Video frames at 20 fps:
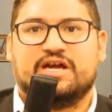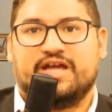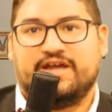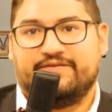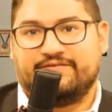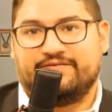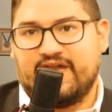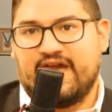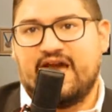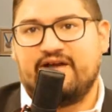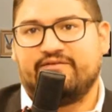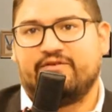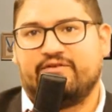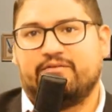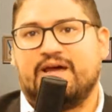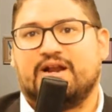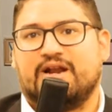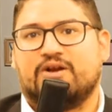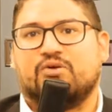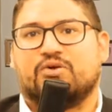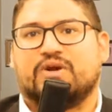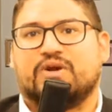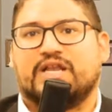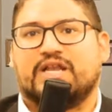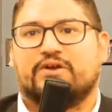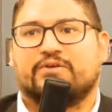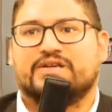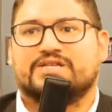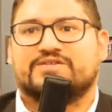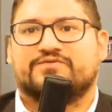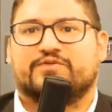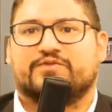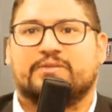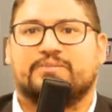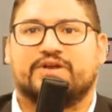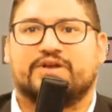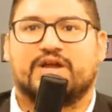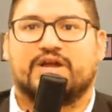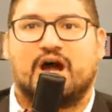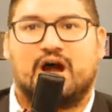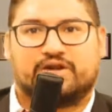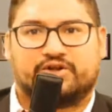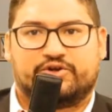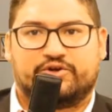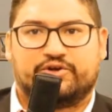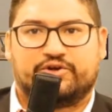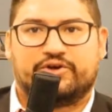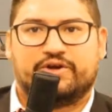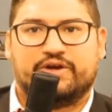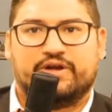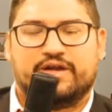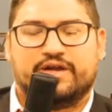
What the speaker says: if they have a medical clearance from the doctor,